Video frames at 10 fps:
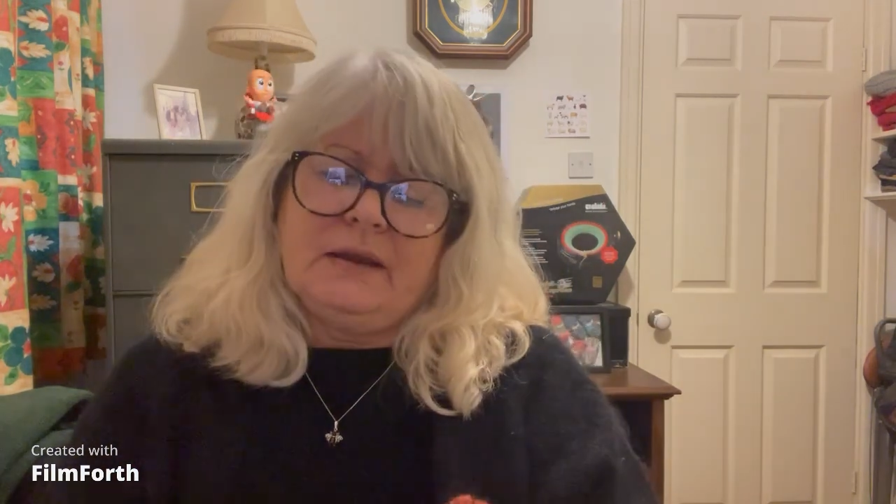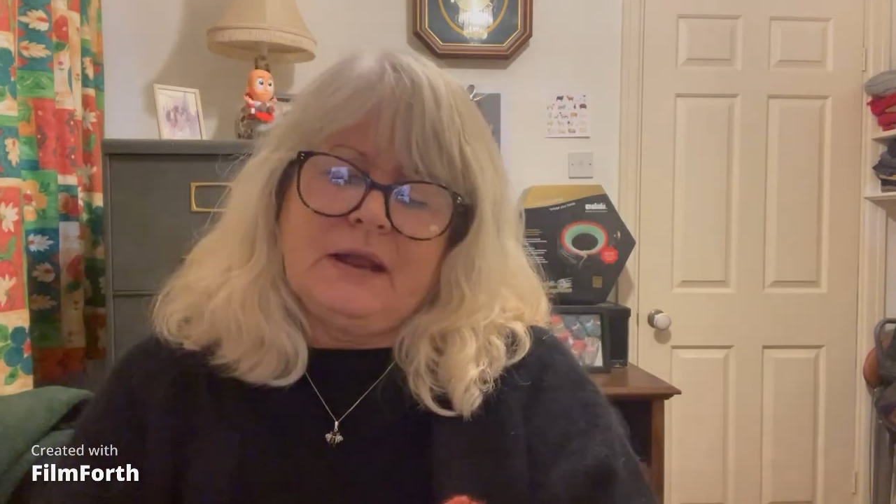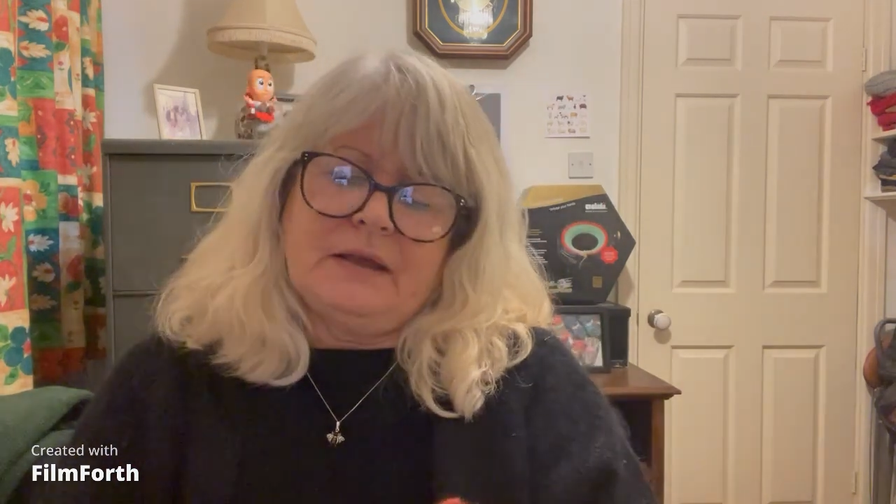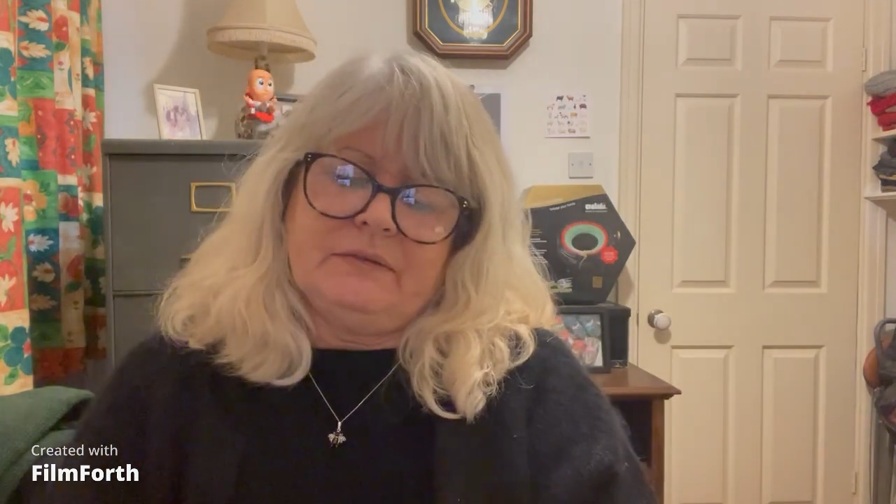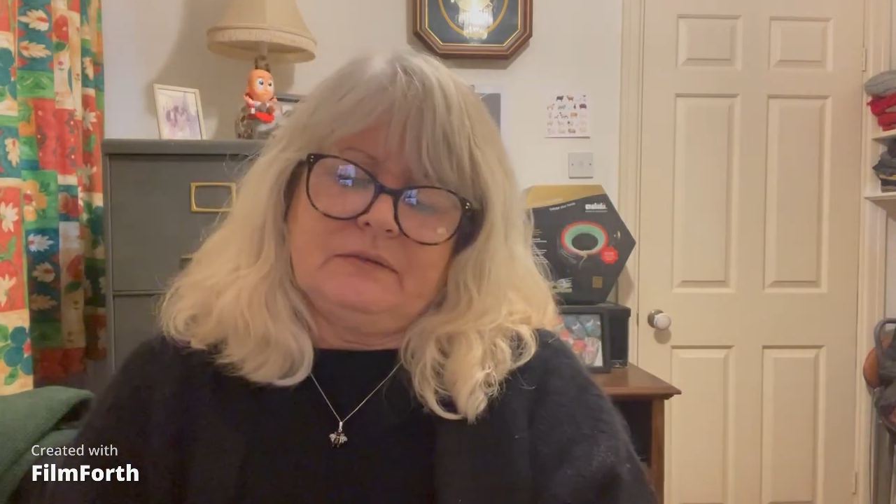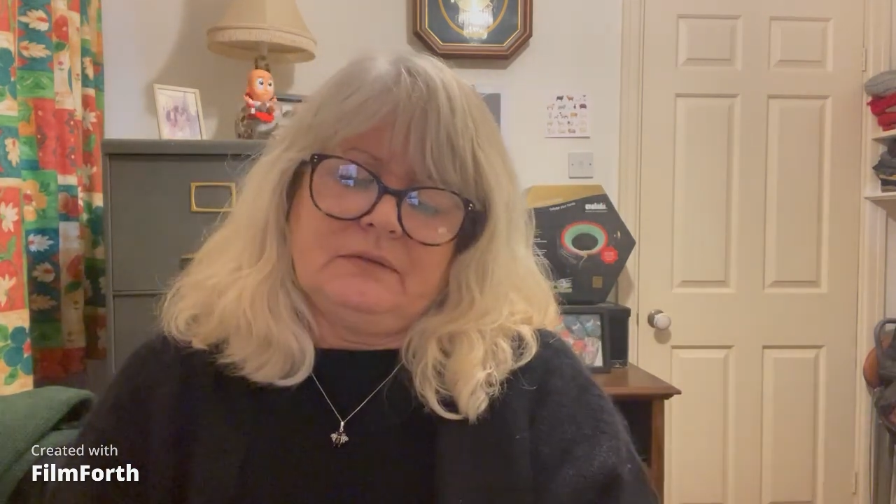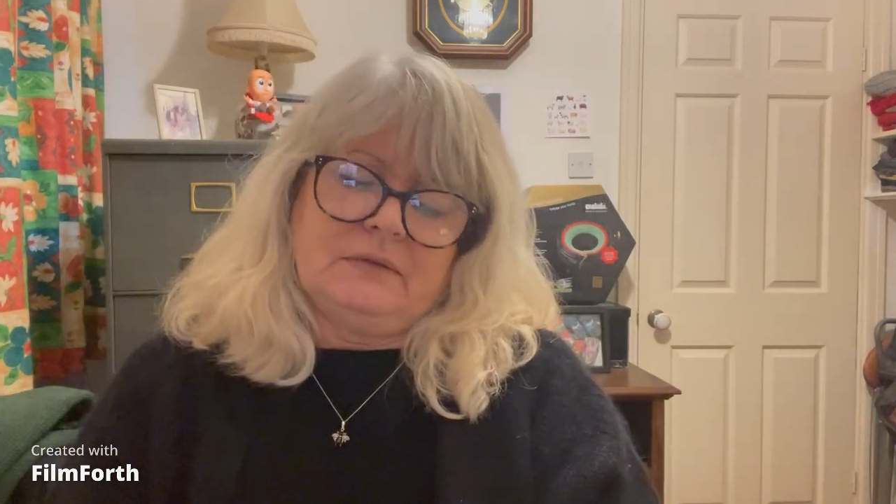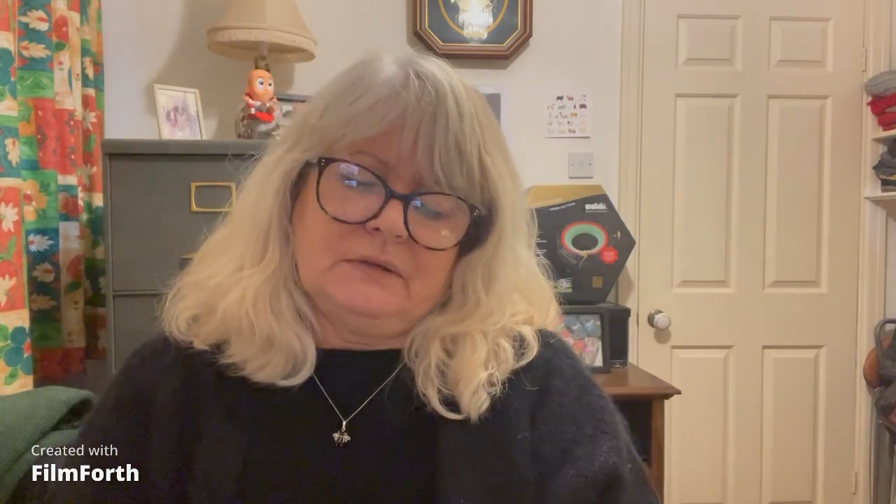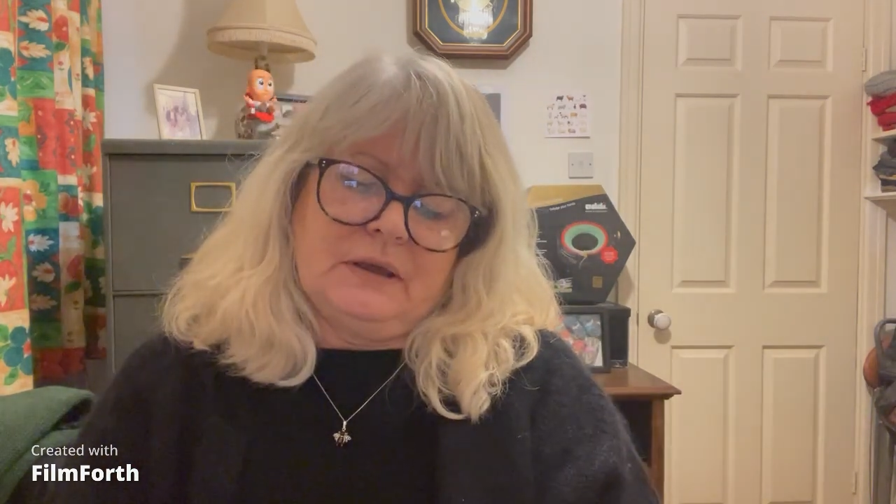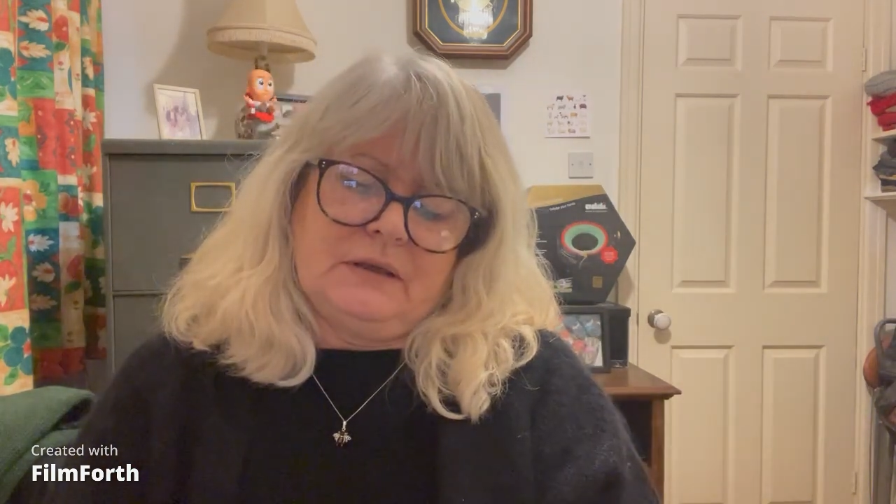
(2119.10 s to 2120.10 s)

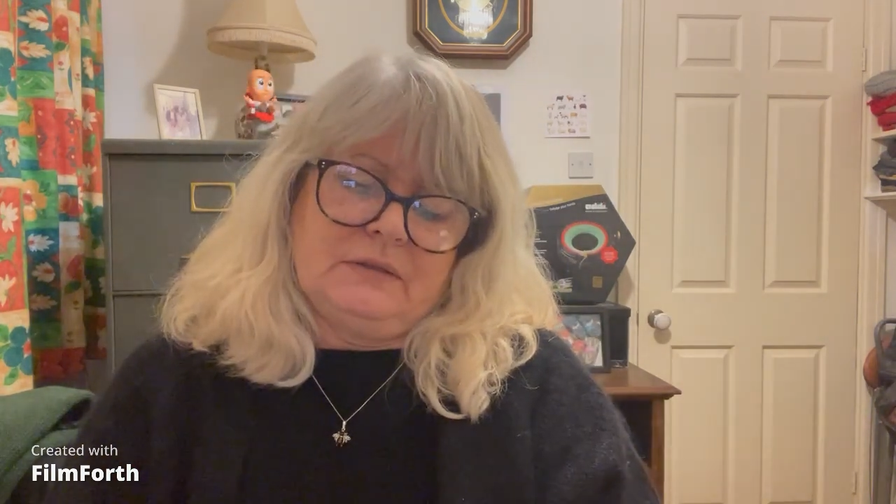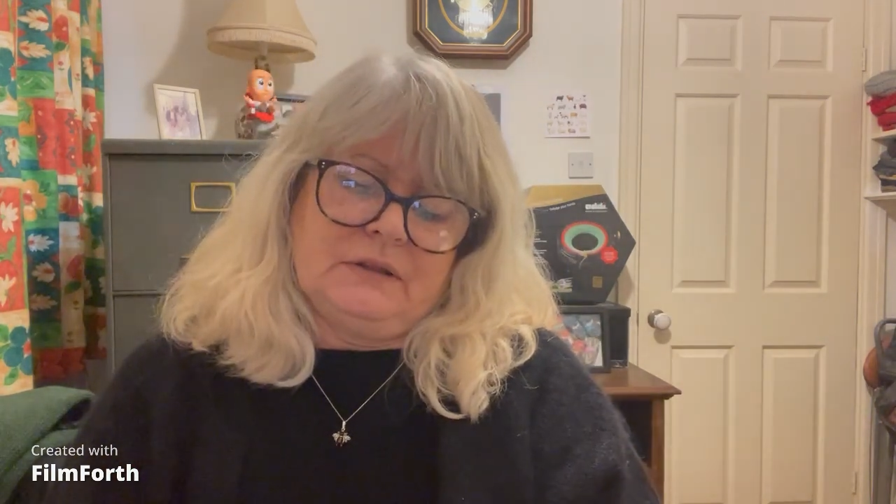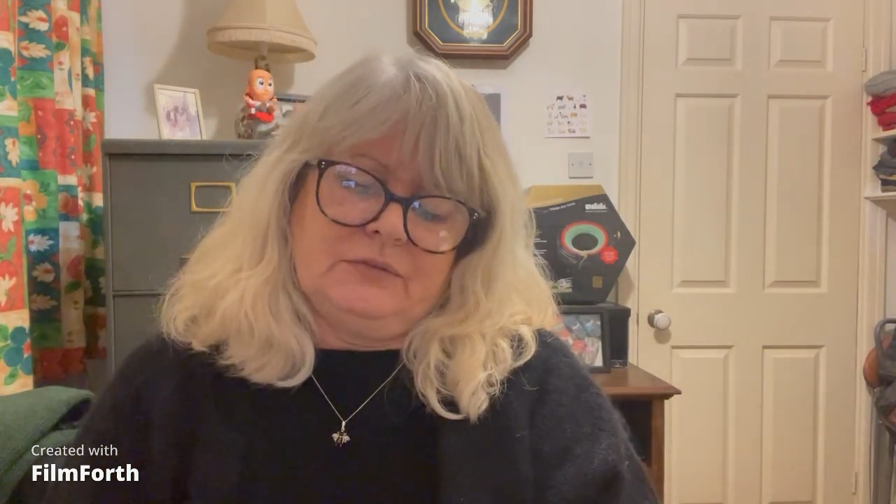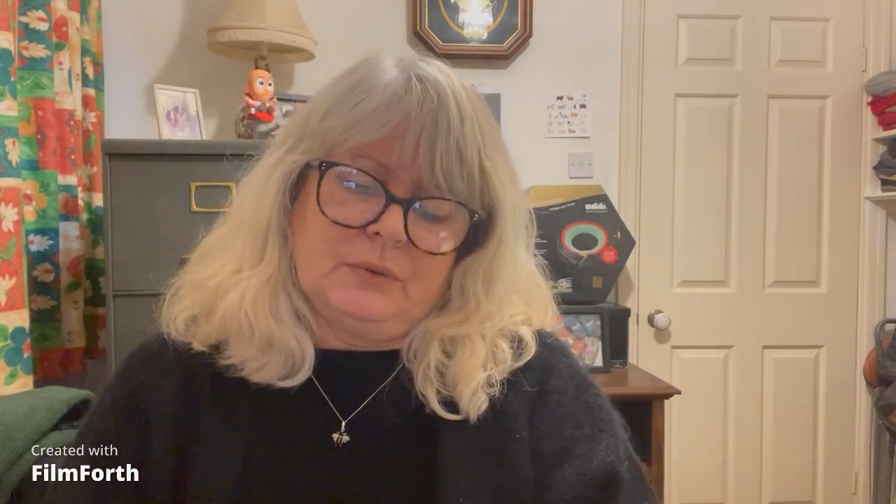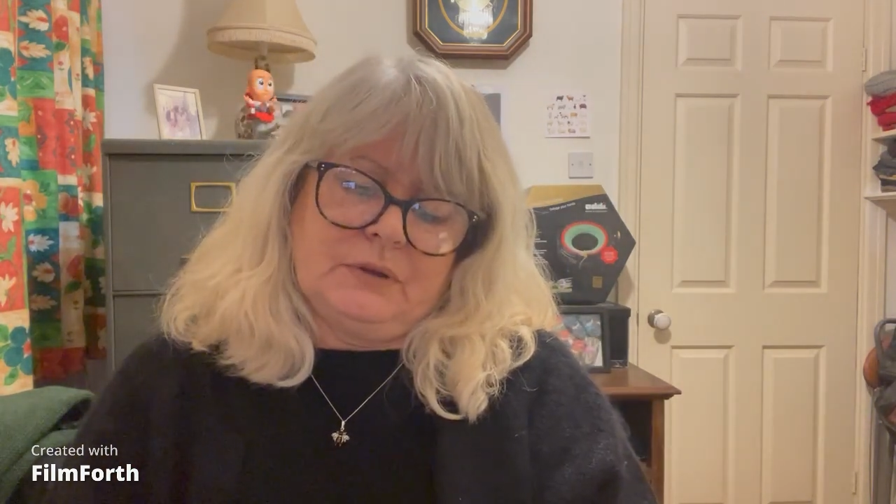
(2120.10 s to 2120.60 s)
Cascade, this